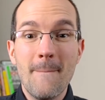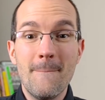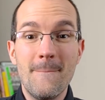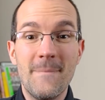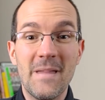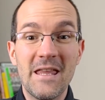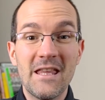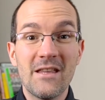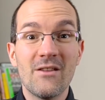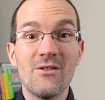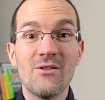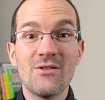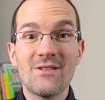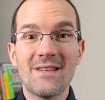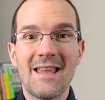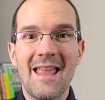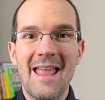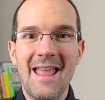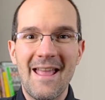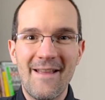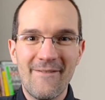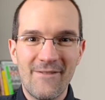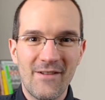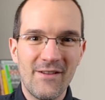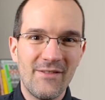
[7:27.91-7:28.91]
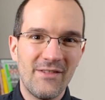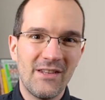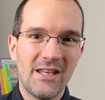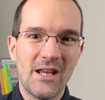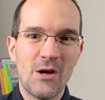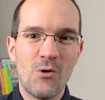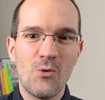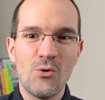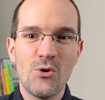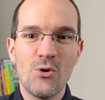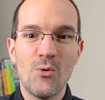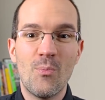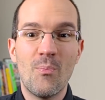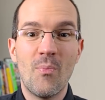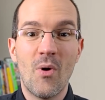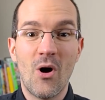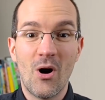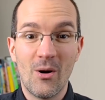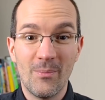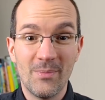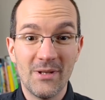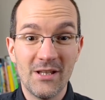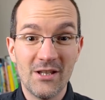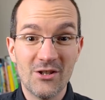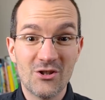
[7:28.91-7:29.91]
Because every video you
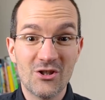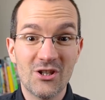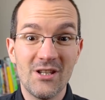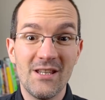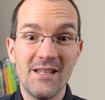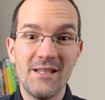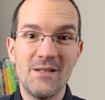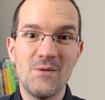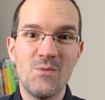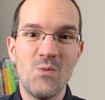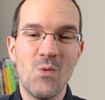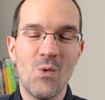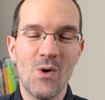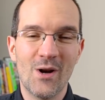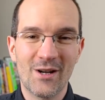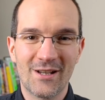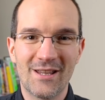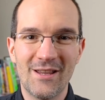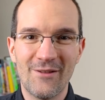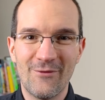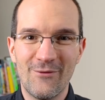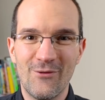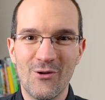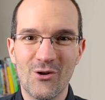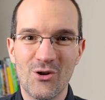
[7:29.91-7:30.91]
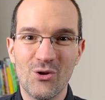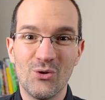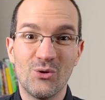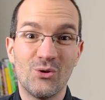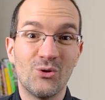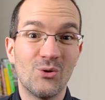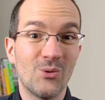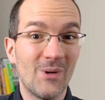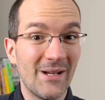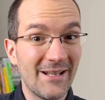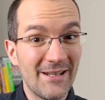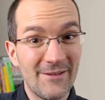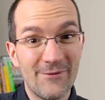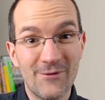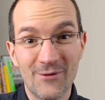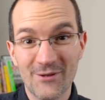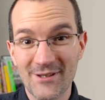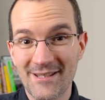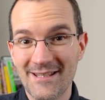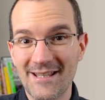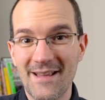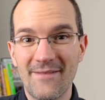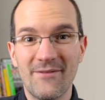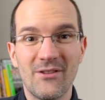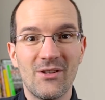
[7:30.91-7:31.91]
publish is working for you
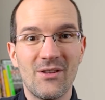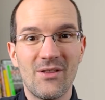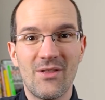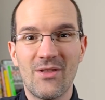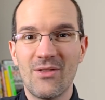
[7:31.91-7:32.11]
24/7,